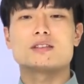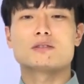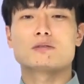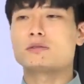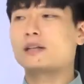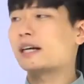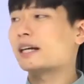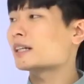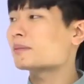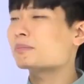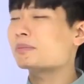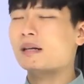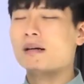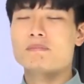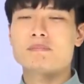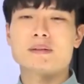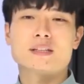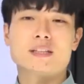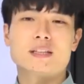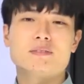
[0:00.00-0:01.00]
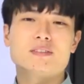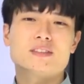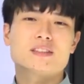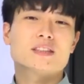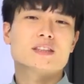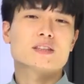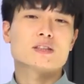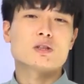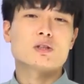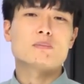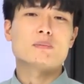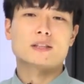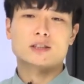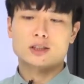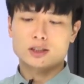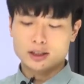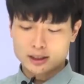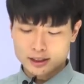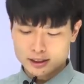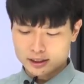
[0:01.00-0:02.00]
the write-up becomes so
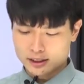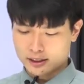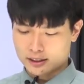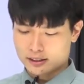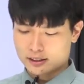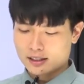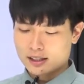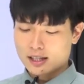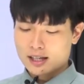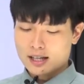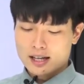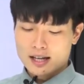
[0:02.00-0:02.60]
much easier.